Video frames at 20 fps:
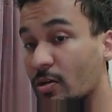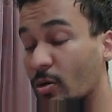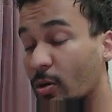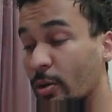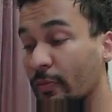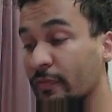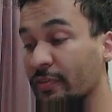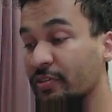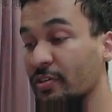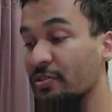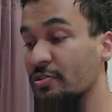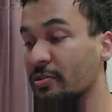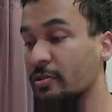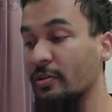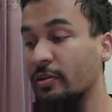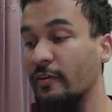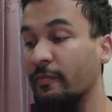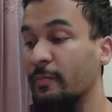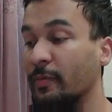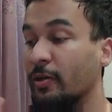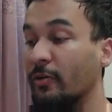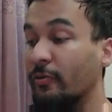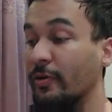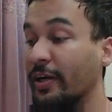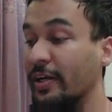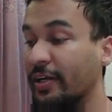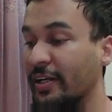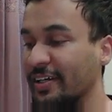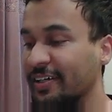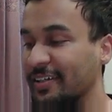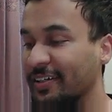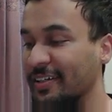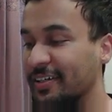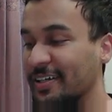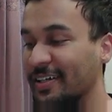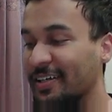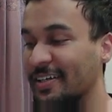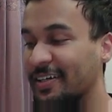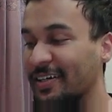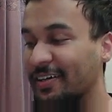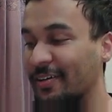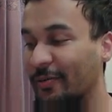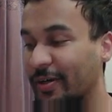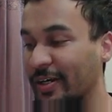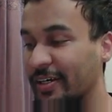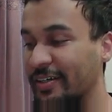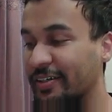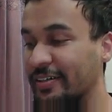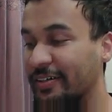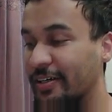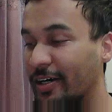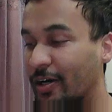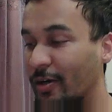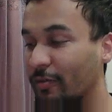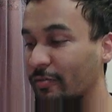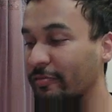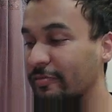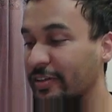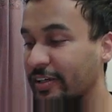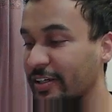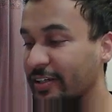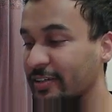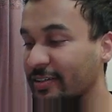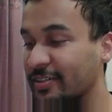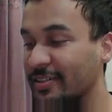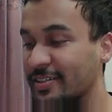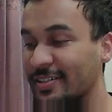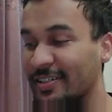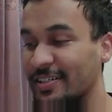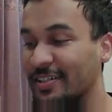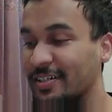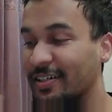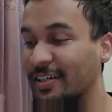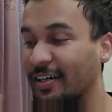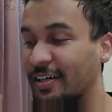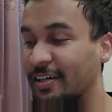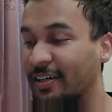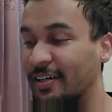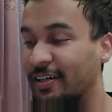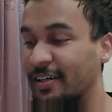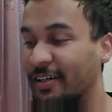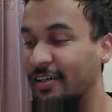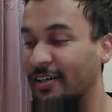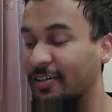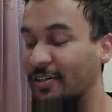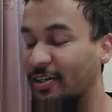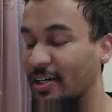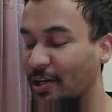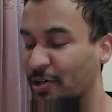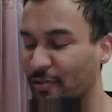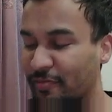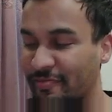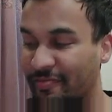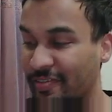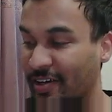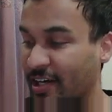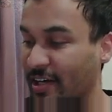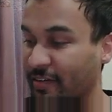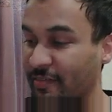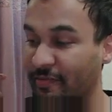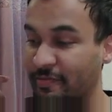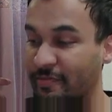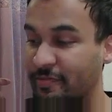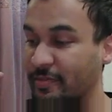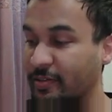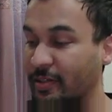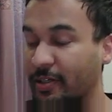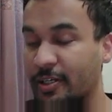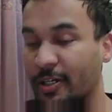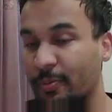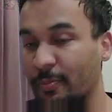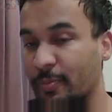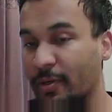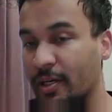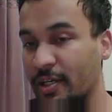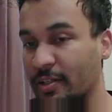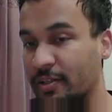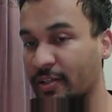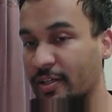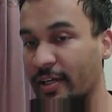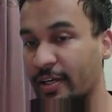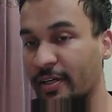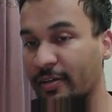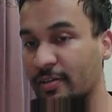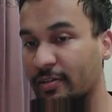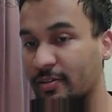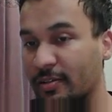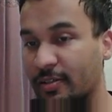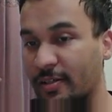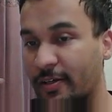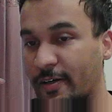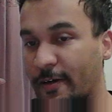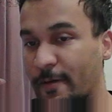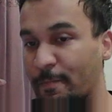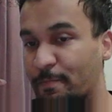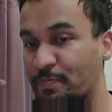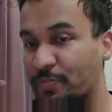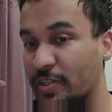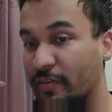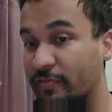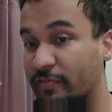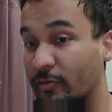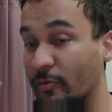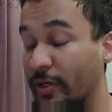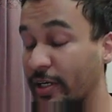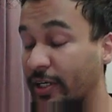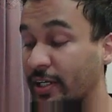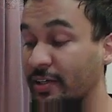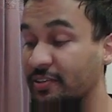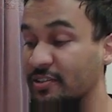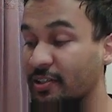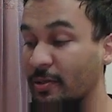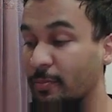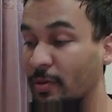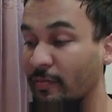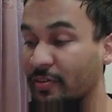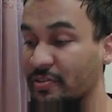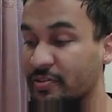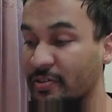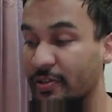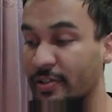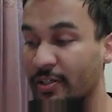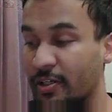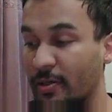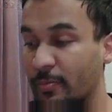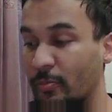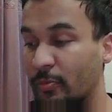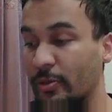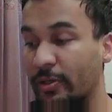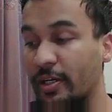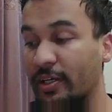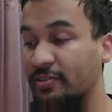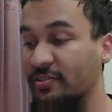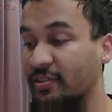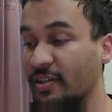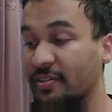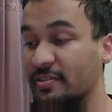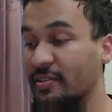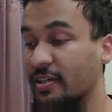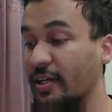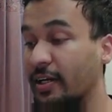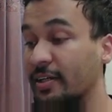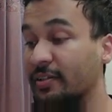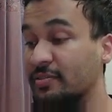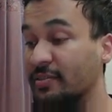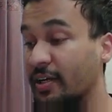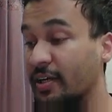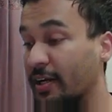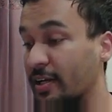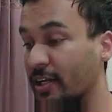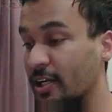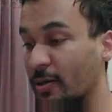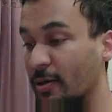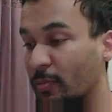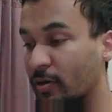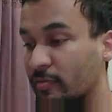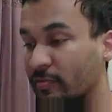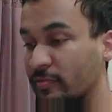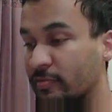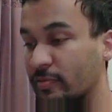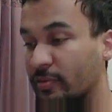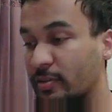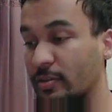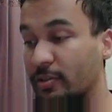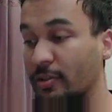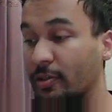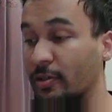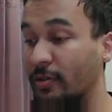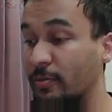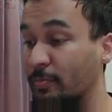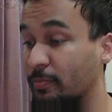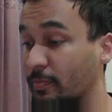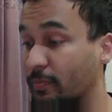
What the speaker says: conversation, give me a rating, right, out of 10, out of 5, it can be anything. If the rating is above a certain number, let's say it's 8 and above, the